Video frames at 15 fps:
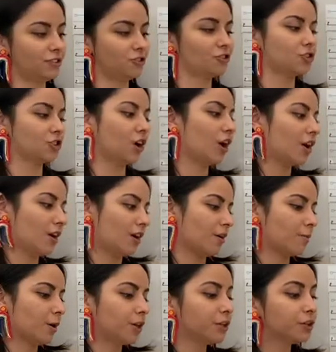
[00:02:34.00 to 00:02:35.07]
job.
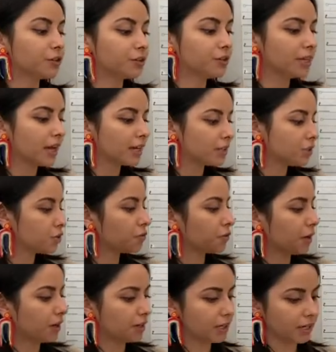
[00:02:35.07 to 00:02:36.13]
Your next
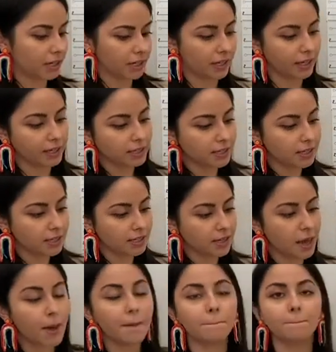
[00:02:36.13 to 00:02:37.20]
one is
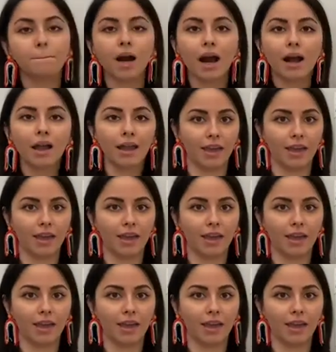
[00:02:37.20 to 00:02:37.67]
my.